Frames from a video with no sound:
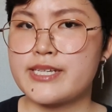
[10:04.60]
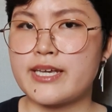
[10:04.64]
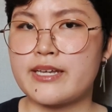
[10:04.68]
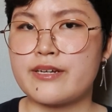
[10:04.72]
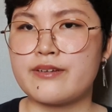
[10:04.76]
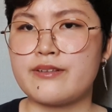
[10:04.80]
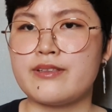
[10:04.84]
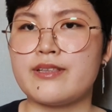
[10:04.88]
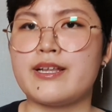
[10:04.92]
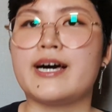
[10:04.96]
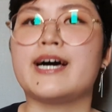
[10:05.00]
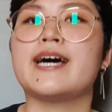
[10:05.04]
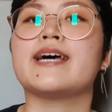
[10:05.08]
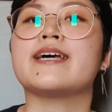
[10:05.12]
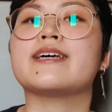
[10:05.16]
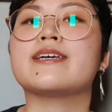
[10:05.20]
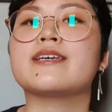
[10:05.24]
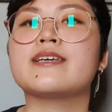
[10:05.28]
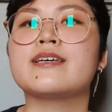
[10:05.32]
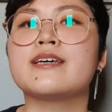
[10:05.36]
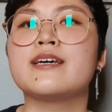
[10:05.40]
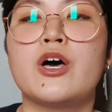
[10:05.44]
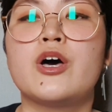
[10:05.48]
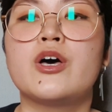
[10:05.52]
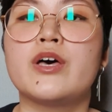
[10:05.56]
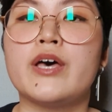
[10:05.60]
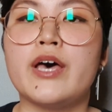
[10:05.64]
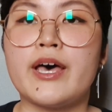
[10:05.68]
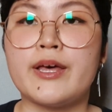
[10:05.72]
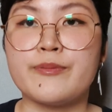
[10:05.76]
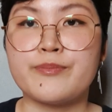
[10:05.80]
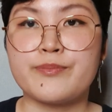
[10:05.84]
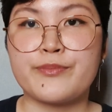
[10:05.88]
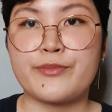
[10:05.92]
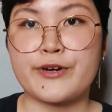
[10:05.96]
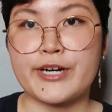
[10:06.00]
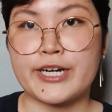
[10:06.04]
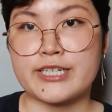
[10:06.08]
that you like,
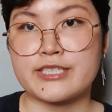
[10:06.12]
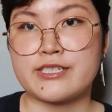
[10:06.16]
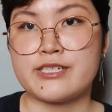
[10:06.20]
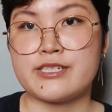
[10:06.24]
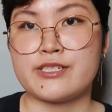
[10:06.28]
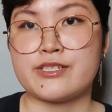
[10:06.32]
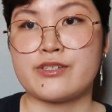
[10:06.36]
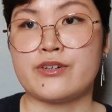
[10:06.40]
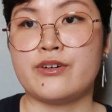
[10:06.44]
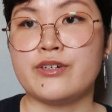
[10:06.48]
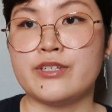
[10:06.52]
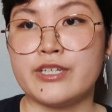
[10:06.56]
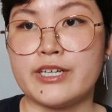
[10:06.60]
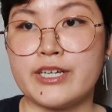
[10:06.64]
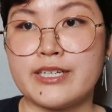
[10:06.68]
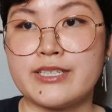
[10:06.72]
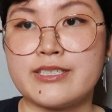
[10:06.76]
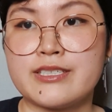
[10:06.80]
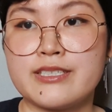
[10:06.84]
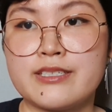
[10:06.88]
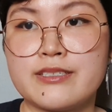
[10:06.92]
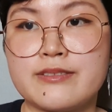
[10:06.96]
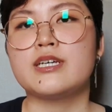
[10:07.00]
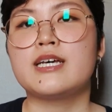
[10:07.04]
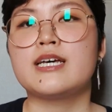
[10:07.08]
and practice on it.